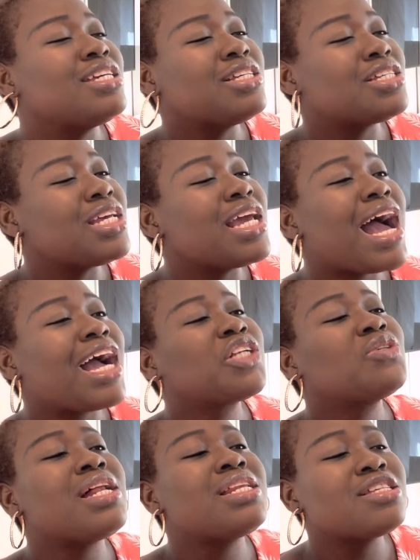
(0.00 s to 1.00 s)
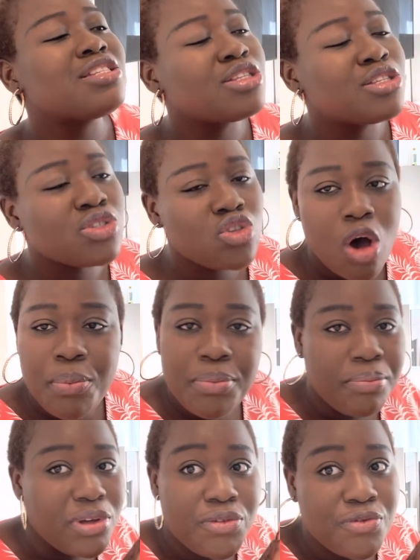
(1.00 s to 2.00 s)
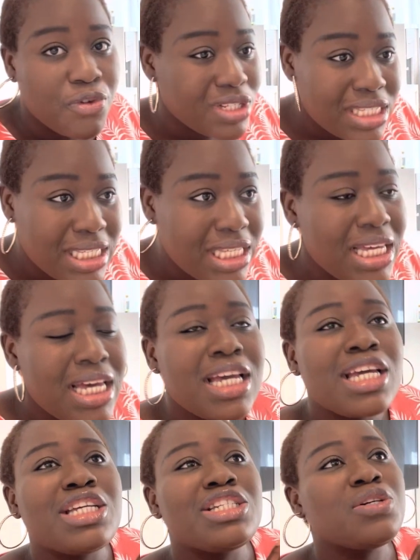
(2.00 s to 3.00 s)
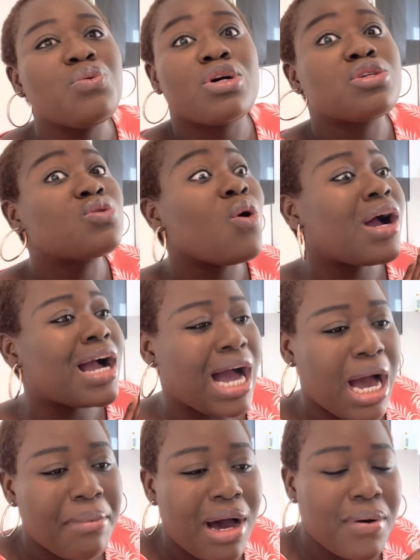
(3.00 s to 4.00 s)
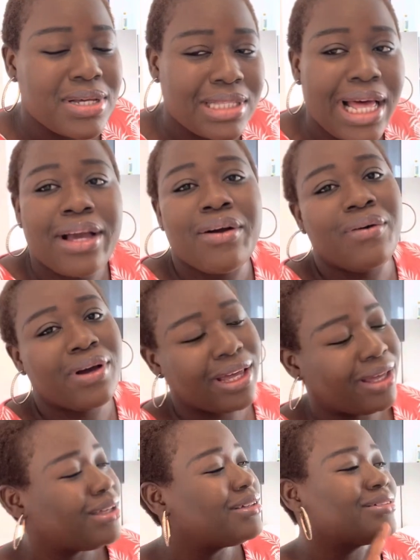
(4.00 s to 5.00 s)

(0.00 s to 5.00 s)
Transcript: She actually stopped being fussy. She was so calm. I was like, okay.